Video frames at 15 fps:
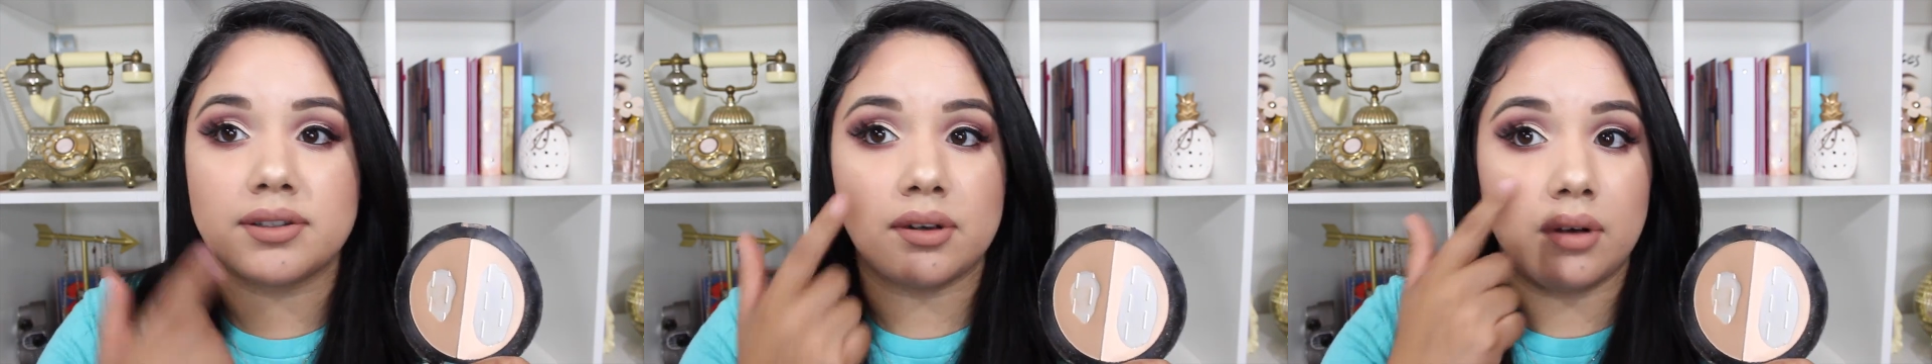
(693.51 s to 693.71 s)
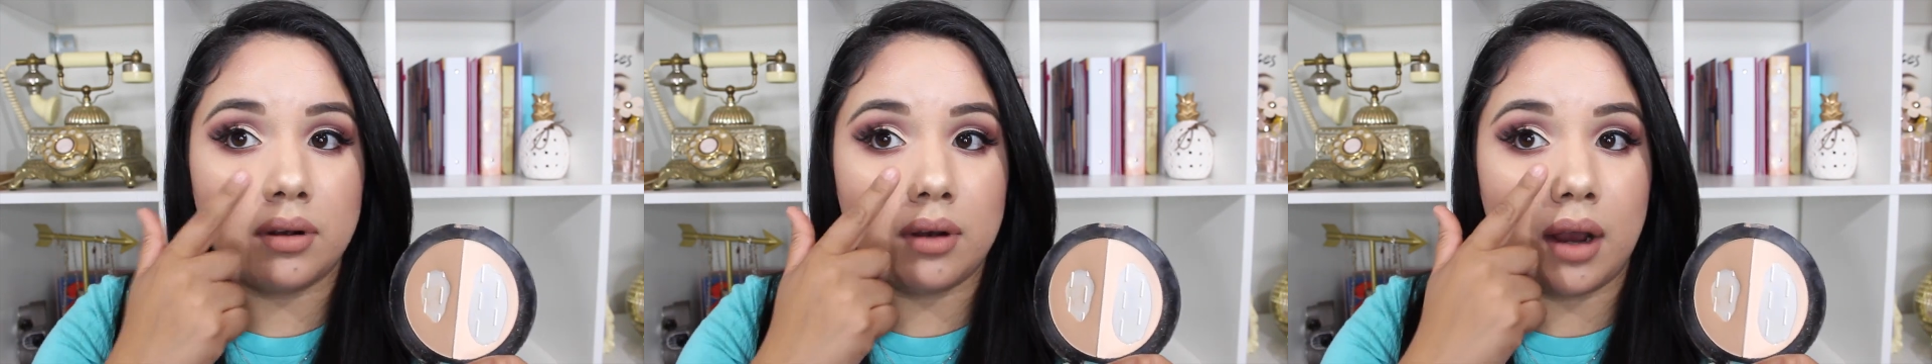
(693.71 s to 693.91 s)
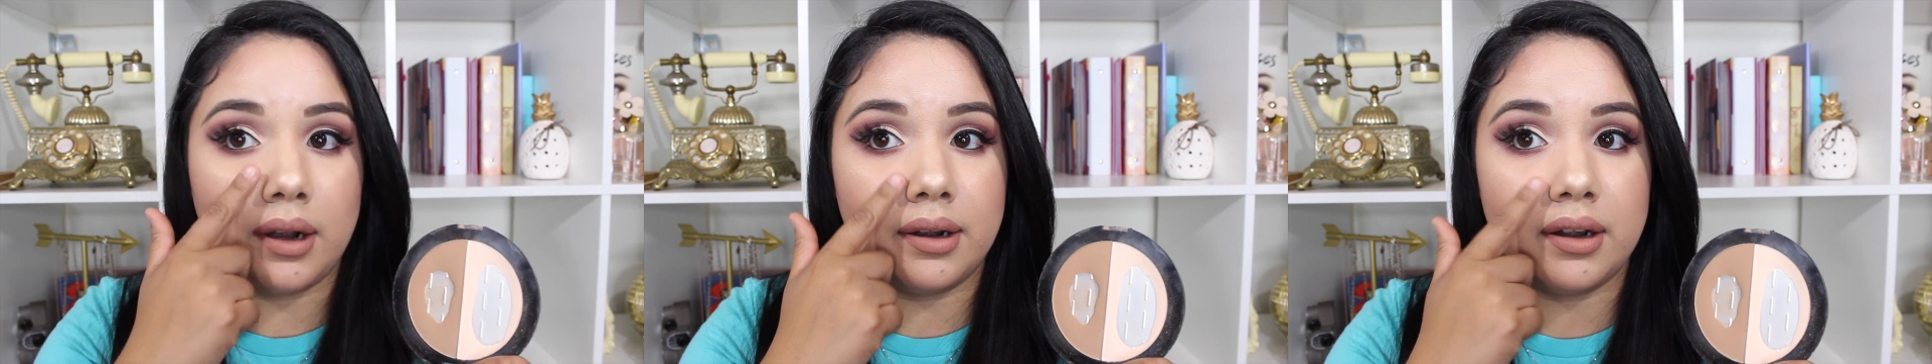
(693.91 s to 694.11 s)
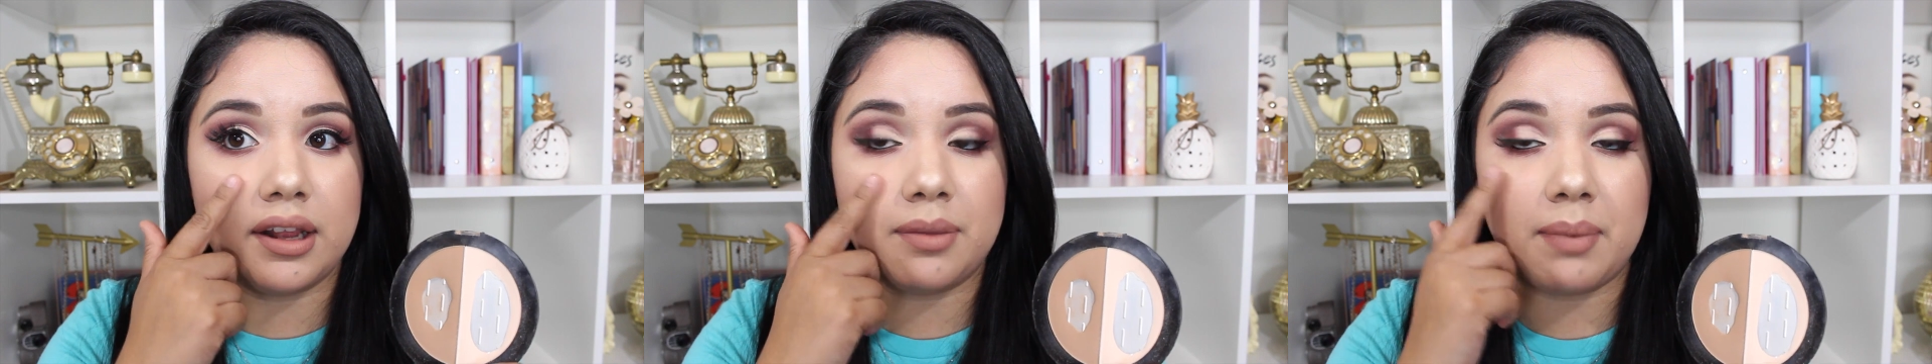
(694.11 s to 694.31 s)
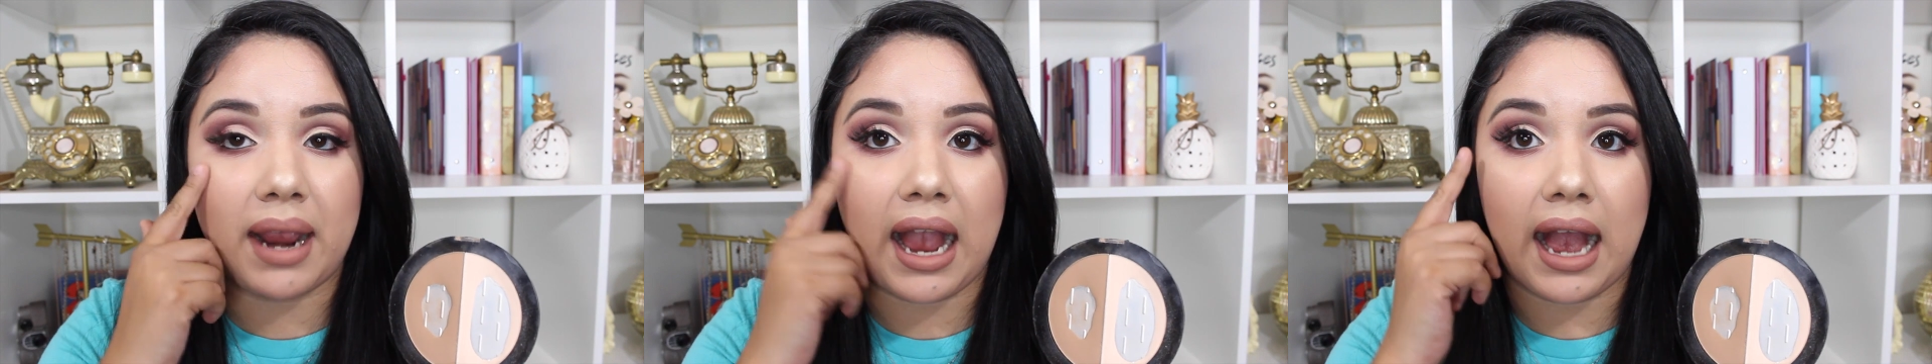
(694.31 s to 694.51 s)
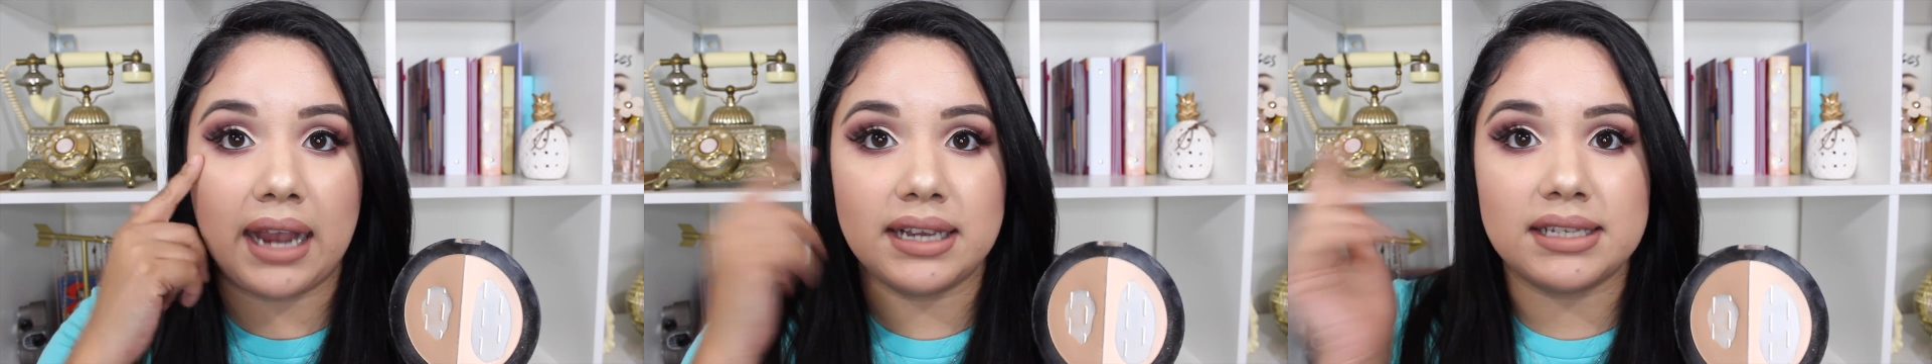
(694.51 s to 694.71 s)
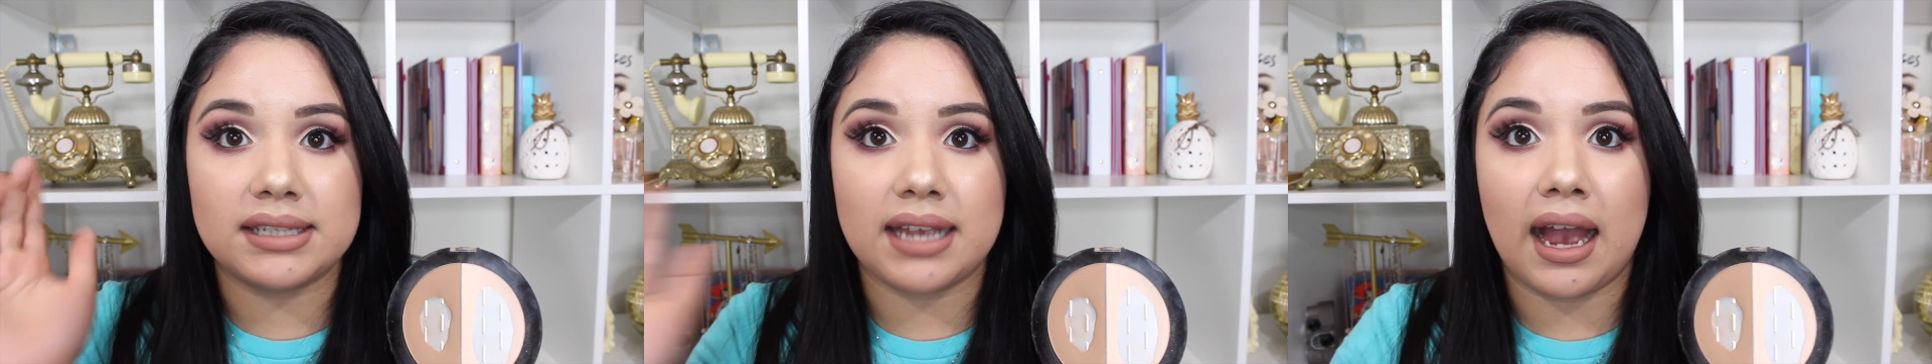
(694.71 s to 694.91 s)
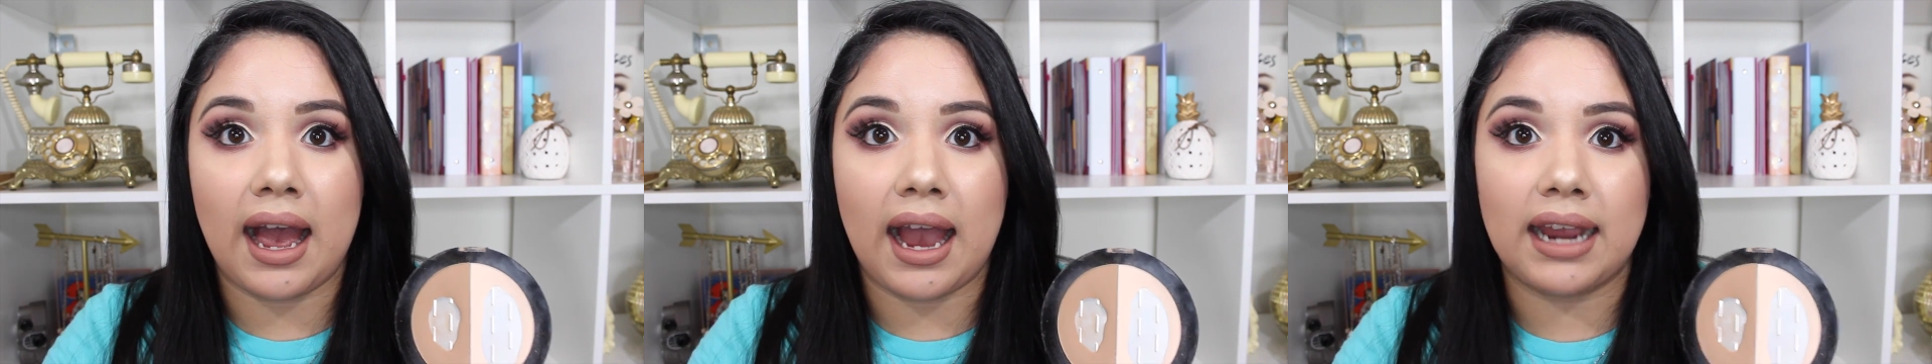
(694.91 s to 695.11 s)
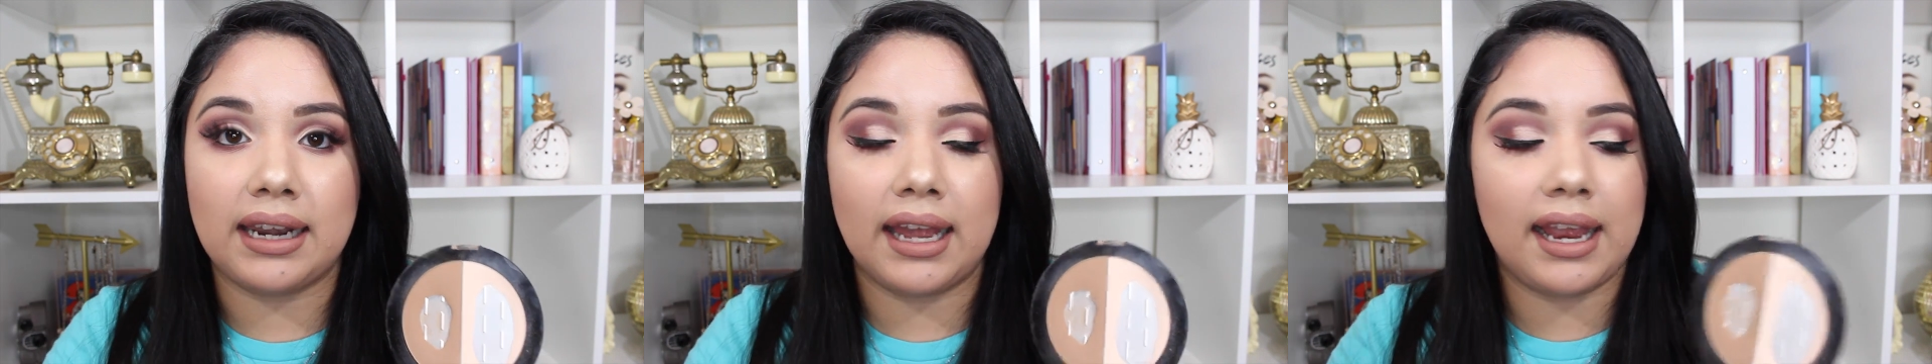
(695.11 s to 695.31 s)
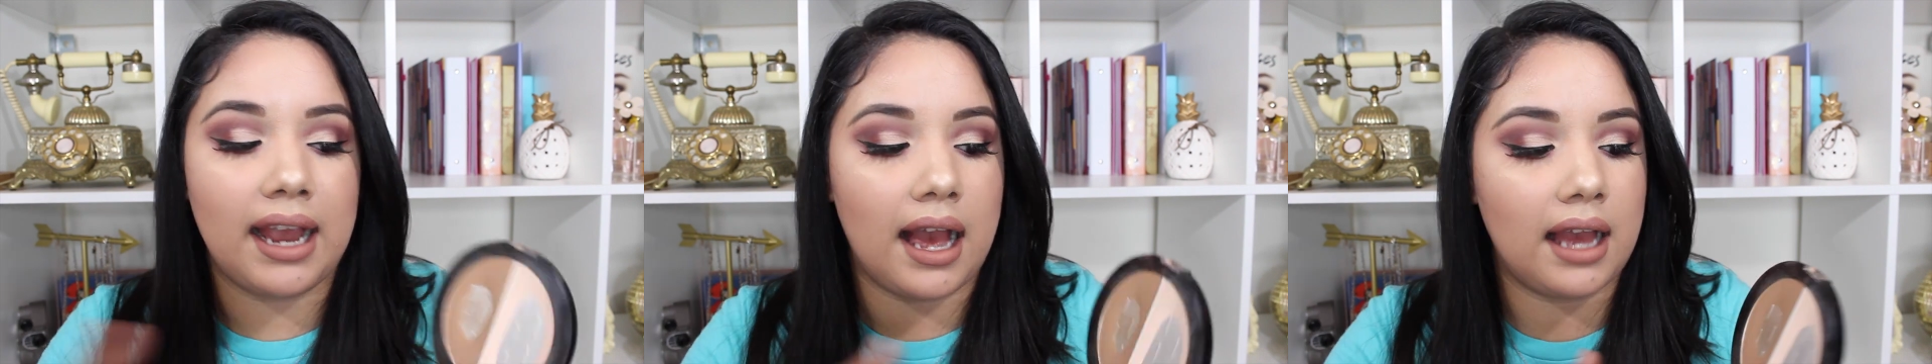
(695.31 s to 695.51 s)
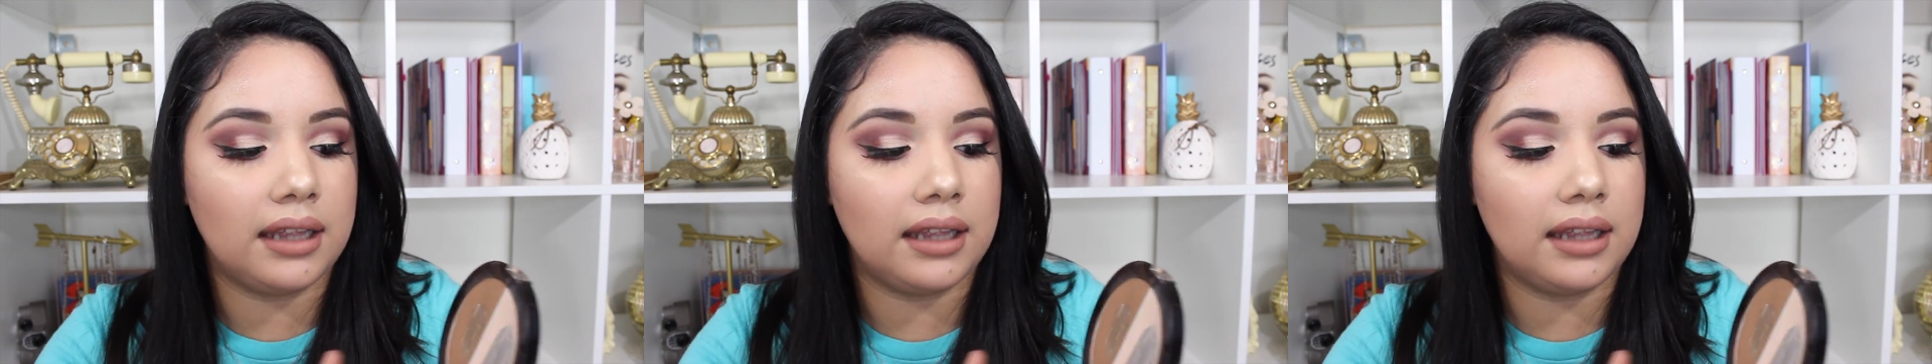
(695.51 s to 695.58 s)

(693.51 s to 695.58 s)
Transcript: So underneath my eyes to highlight,